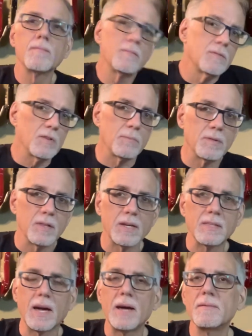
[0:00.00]
something like
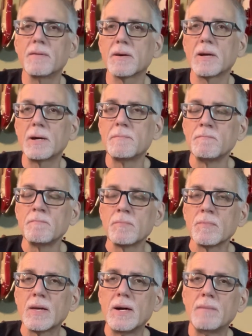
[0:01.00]
that, okay?
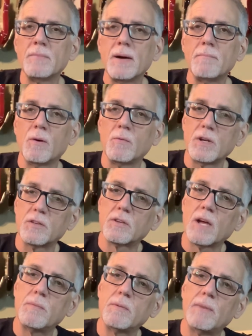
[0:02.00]
But when it's
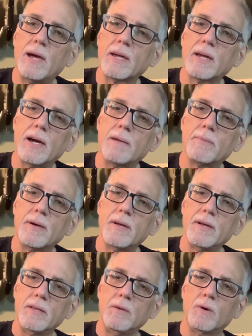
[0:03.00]
coming back up,
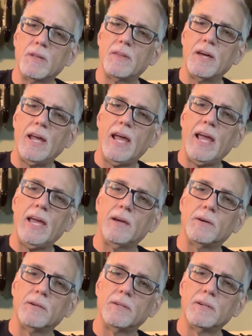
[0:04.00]
you want that
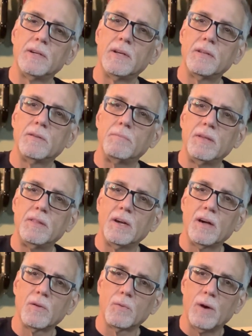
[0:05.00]
angle to be the
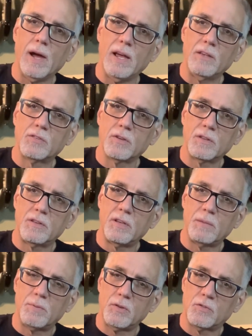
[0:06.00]
other way, so the
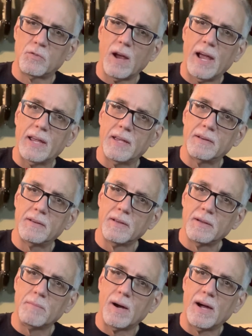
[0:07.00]
tip is dragging
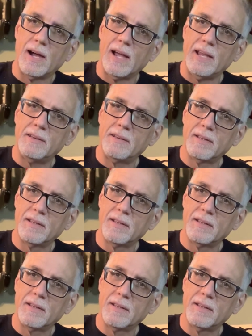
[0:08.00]
behind,